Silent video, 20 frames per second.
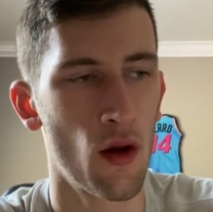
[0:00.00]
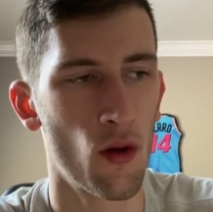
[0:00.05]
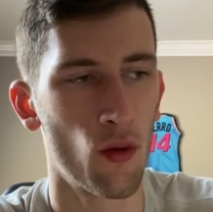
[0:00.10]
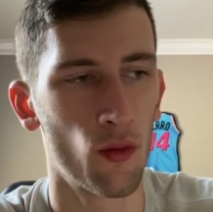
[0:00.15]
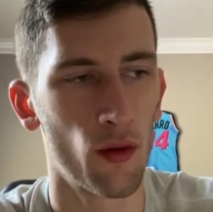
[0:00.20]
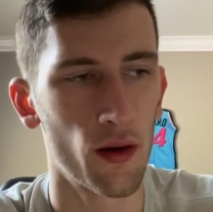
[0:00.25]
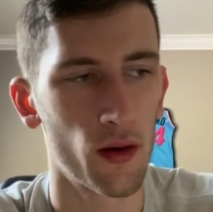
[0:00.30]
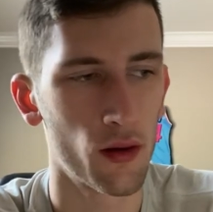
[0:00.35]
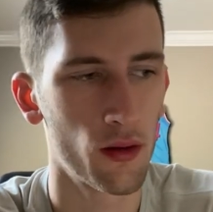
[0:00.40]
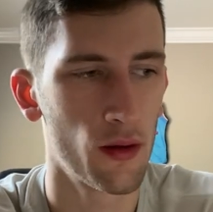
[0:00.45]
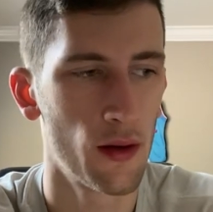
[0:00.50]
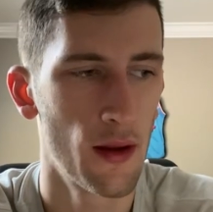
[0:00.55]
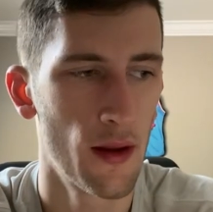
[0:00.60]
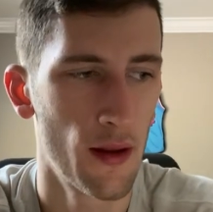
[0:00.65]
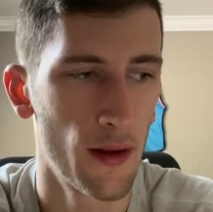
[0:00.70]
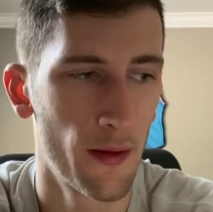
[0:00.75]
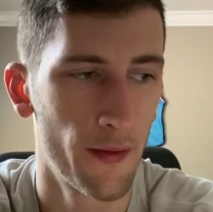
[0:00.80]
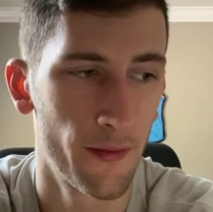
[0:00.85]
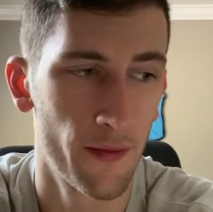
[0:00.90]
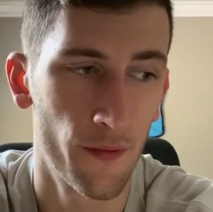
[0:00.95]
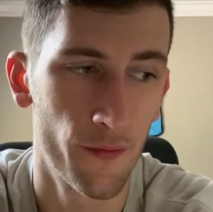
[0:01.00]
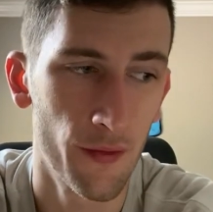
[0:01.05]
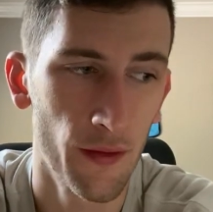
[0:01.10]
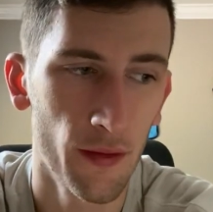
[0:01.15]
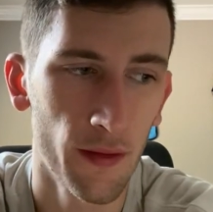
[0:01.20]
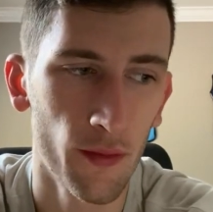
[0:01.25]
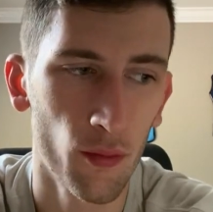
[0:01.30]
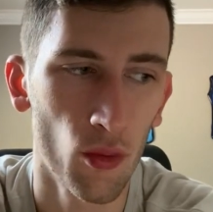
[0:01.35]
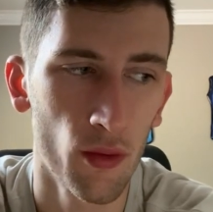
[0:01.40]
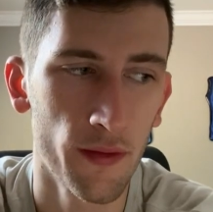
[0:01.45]
Well, the
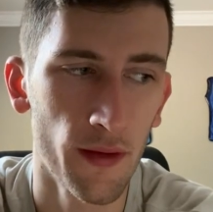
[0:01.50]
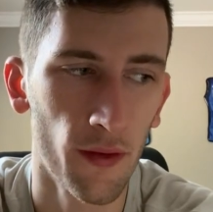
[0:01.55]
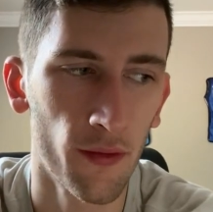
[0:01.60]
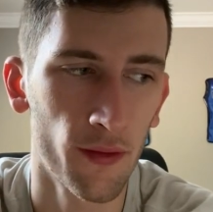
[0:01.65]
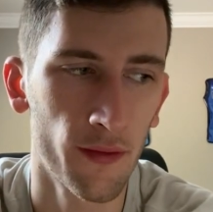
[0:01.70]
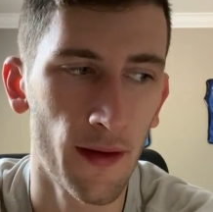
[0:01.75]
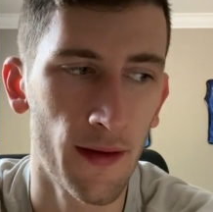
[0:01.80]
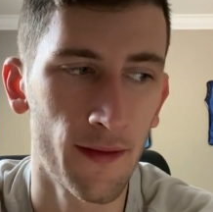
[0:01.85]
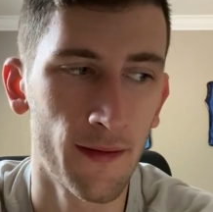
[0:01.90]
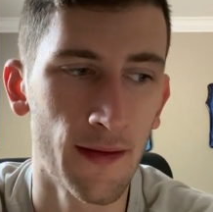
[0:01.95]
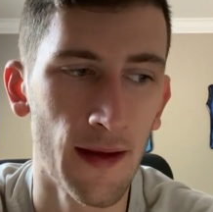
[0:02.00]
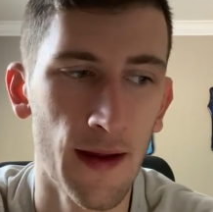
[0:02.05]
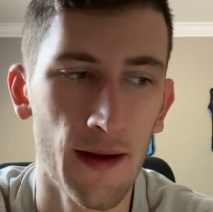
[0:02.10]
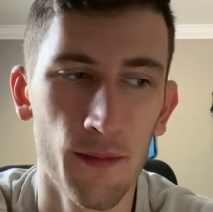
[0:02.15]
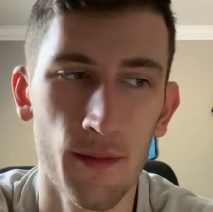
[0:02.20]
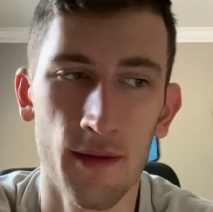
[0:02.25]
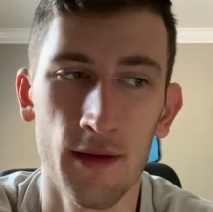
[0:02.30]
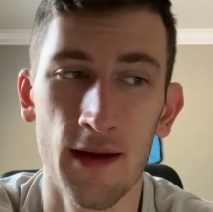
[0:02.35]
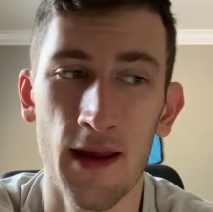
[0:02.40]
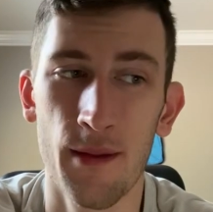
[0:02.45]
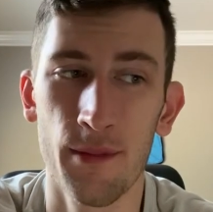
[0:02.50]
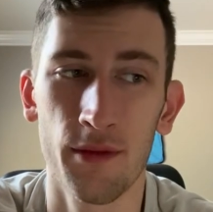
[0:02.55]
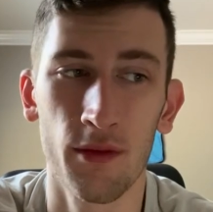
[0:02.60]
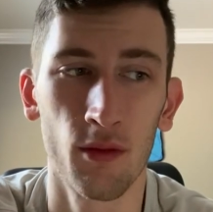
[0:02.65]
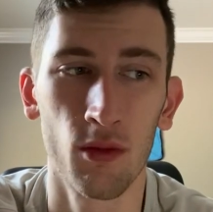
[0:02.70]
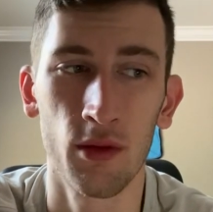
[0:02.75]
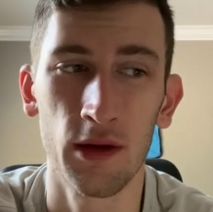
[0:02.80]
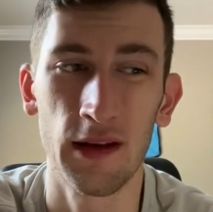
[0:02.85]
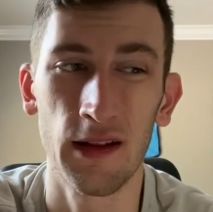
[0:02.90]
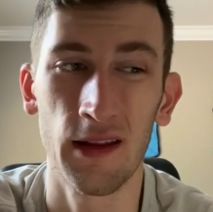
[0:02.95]
Phillies won yesterday's game and absolutely